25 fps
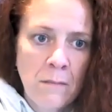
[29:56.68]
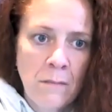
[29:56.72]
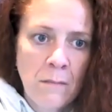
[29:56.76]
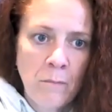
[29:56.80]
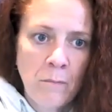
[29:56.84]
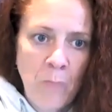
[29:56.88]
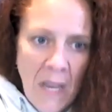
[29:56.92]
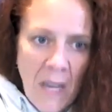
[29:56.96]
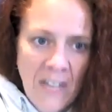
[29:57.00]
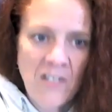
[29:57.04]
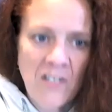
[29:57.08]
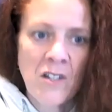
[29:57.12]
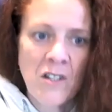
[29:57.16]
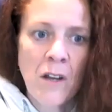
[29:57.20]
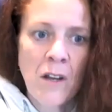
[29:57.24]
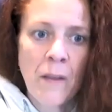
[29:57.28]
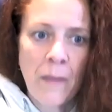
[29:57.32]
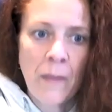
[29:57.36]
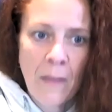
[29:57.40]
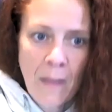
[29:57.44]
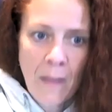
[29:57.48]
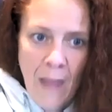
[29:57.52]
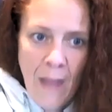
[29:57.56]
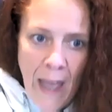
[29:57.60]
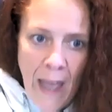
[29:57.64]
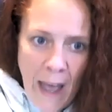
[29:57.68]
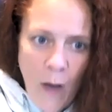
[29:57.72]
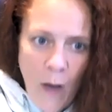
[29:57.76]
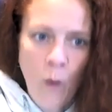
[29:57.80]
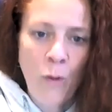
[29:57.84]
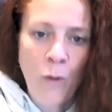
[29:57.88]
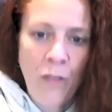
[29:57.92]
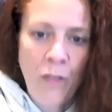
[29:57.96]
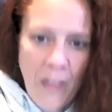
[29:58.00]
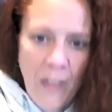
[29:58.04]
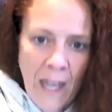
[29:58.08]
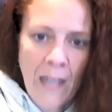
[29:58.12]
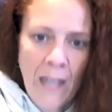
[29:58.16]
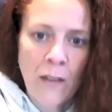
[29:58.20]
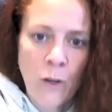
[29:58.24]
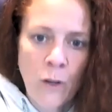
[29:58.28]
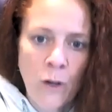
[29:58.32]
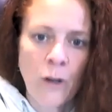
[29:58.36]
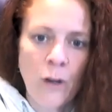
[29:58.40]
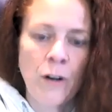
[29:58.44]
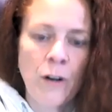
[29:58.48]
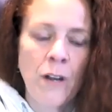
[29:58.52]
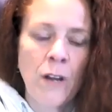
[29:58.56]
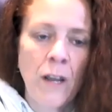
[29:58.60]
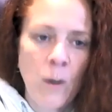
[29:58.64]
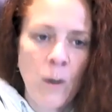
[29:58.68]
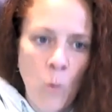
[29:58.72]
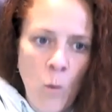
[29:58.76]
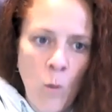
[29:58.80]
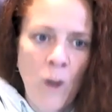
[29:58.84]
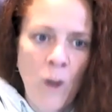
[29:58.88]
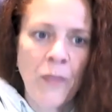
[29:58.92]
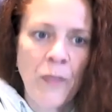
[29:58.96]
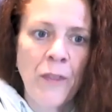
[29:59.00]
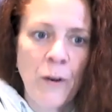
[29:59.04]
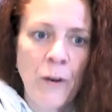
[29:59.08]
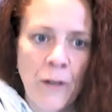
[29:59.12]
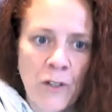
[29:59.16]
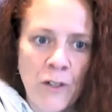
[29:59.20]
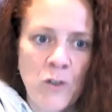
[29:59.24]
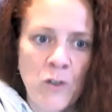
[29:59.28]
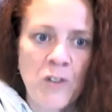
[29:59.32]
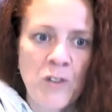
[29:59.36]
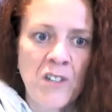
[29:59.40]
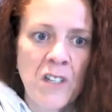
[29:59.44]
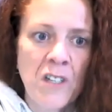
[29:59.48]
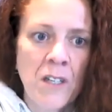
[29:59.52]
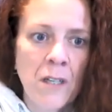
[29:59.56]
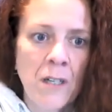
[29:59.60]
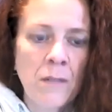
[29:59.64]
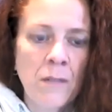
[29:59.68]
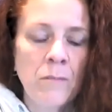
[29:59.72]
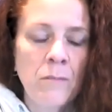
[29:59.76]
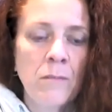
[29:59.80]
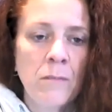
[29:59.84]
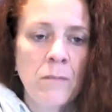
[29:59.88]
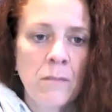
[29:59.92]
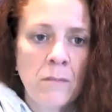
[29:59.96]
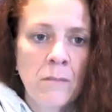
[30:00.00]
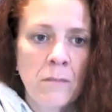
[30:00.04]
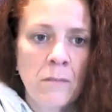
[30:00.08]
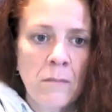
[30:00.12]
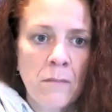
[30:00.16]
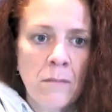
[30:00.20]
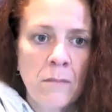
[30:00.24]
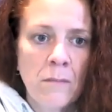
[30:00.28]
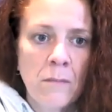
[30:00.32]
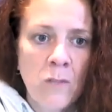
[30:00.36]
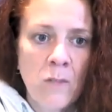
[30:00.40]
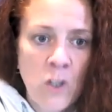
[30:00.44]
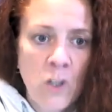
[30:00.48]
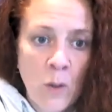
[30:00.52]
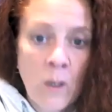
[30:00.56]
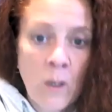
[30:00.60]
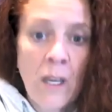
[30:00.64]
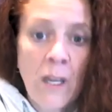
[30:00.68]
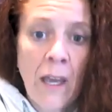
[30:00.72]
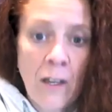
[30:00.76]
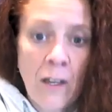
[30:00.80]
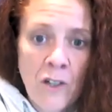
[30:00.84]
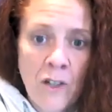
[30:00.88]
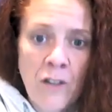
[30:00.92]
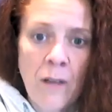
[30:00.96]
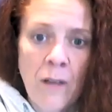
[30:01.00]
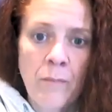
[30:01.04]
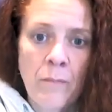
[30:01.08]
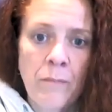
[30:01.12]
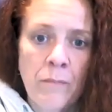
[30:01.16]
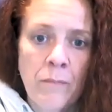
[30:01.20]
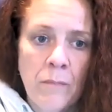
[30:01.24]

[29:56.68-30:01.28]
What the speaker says: based on how they learn and what they're interested in to engage them.